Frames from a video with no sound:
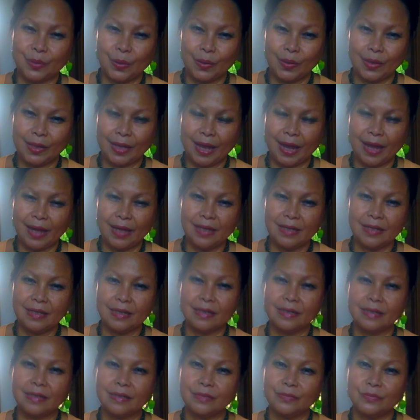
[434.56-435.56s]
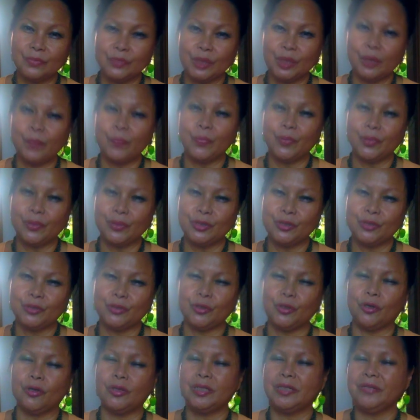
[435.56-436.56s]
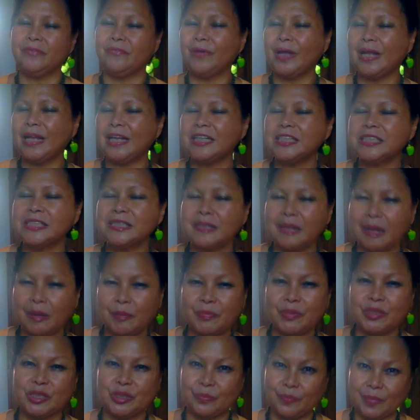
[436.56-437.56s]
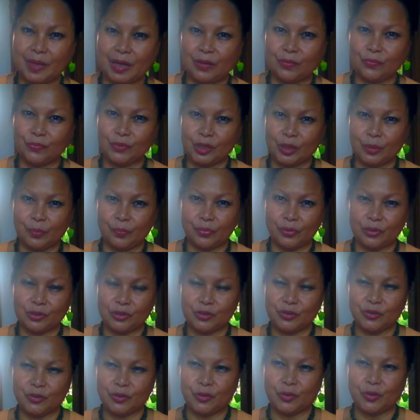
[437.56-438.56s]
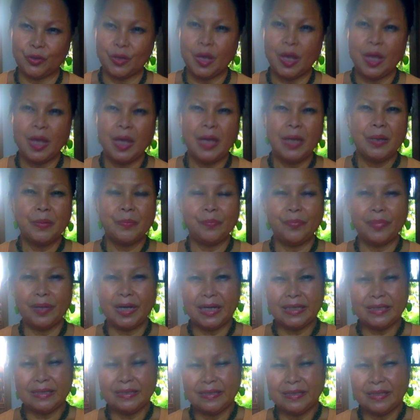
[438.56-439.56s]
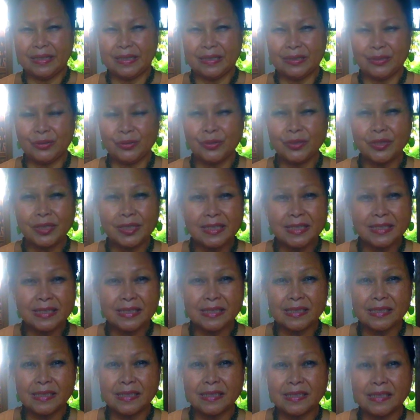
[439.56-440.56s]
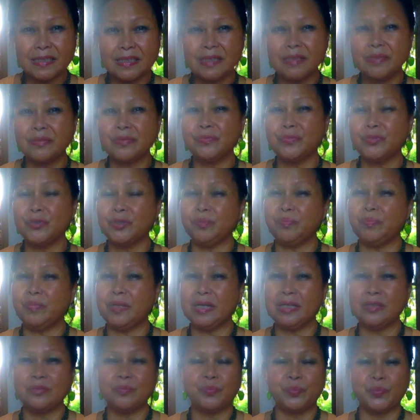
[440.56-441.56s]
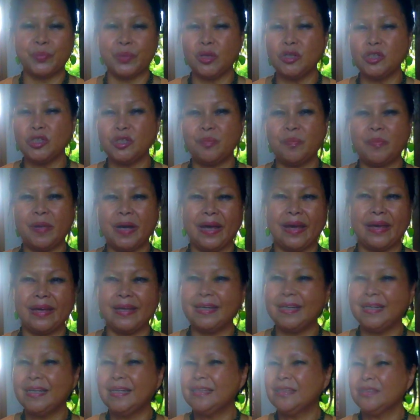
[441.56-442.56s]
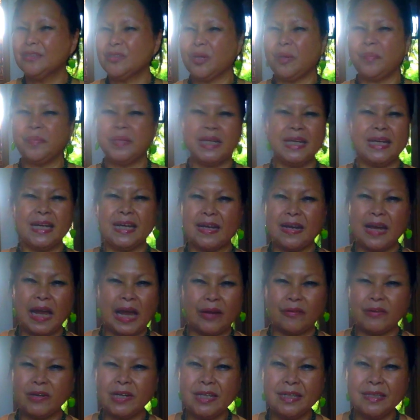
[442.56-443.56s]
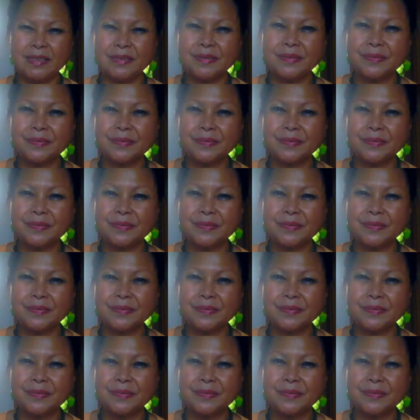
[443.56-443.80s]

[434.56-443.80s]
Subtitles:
okay, would approach to you, or the well-established men would approach to you. But the tourists would be approached by Tom, Dick, and Harry,